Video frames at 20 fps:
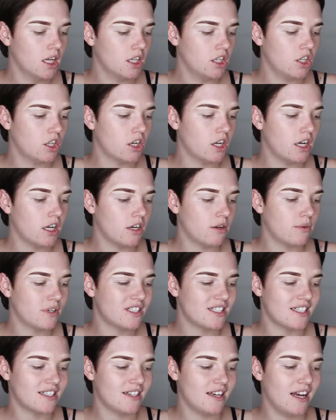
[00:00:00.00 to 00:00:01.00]
You know, I don't
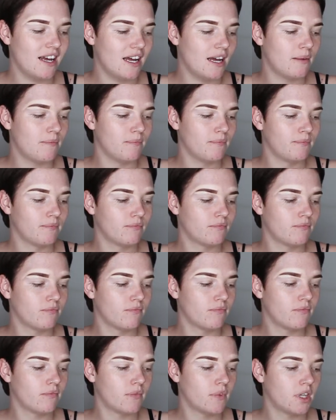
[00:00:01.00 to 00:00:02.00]
want um,
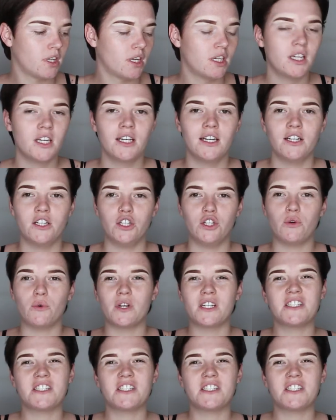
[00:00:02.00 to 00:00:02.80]
your